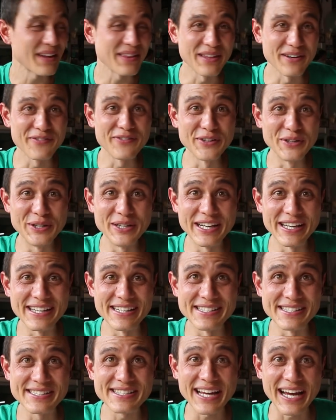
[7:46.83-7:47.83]
The food
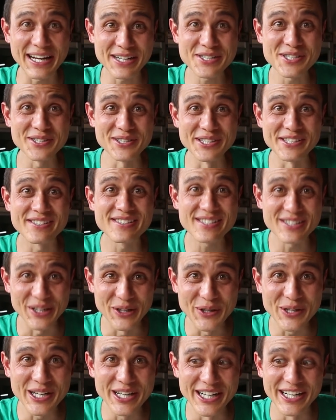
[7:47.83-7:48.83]
is actually
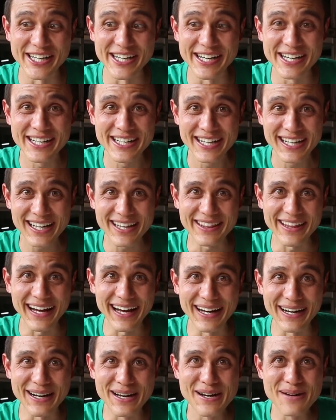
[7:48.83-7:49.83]
so good
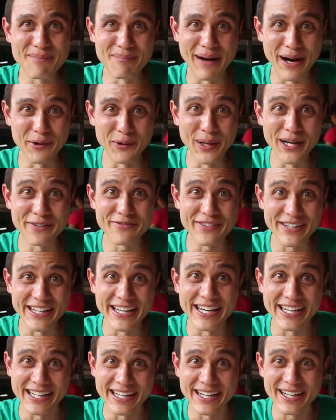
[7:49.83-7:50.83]
that my wife
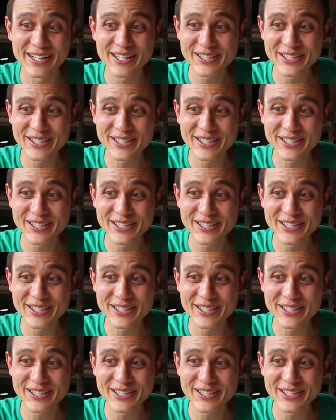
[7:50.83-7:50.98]
Ying